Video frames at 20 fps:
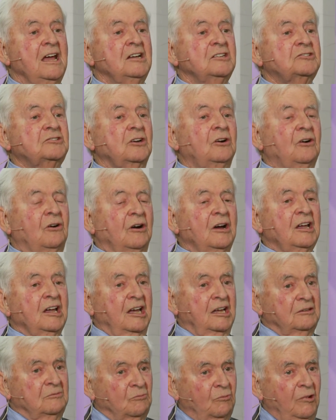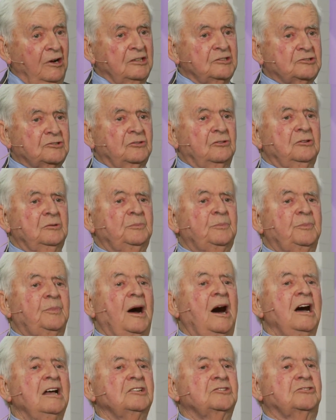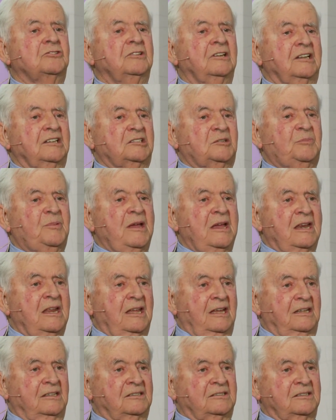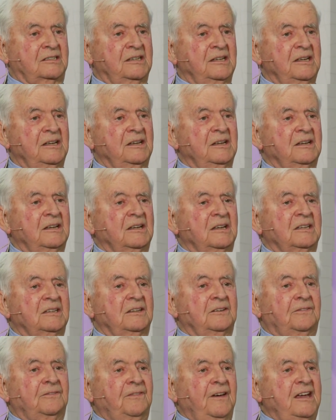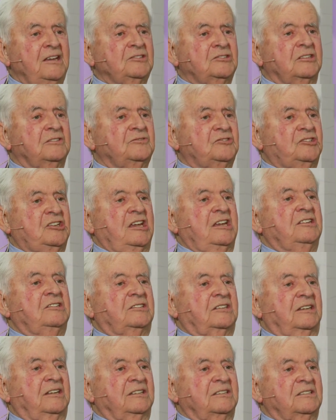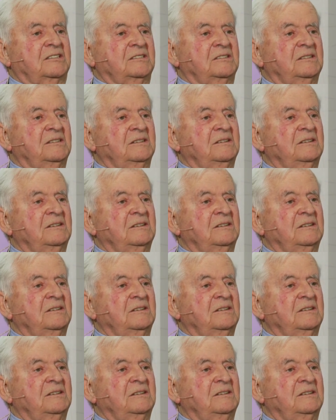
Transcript: So, in one's own pastoral experience, the face of Jesus